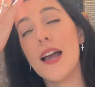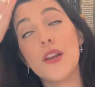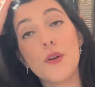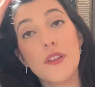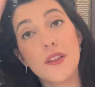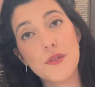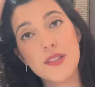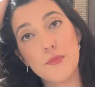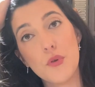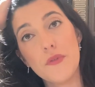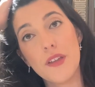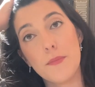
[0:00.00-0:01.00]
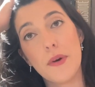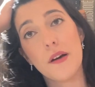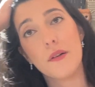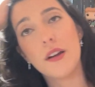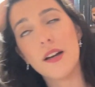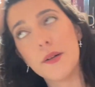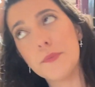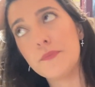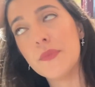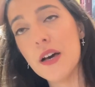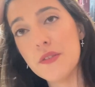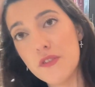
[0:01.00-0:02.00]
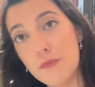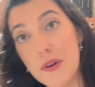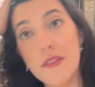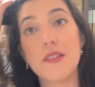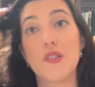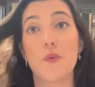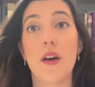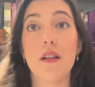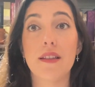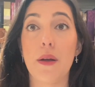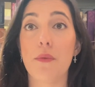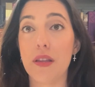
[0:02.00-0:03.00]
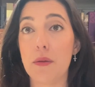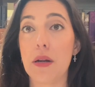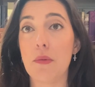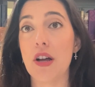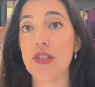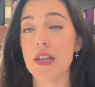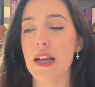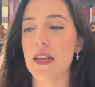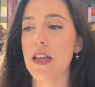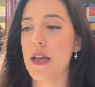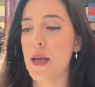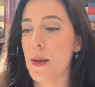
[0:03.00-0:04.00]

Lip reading: I know that there is a movie about The House of Mirth as well, and I really want to watch that.